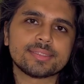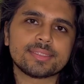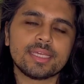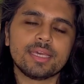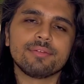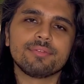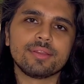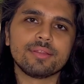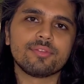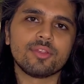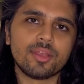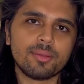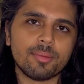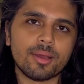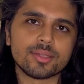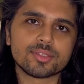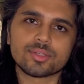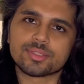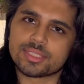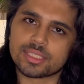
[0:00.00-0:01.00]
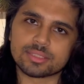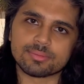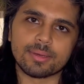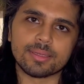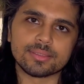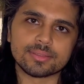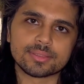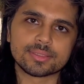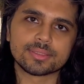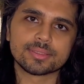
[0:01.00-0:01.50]
every 3 months or 6
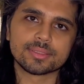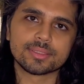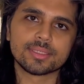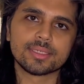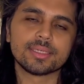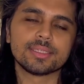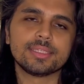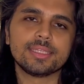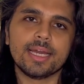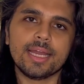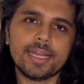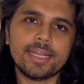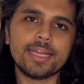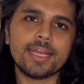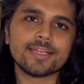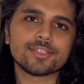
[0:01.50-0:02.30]
months. The idea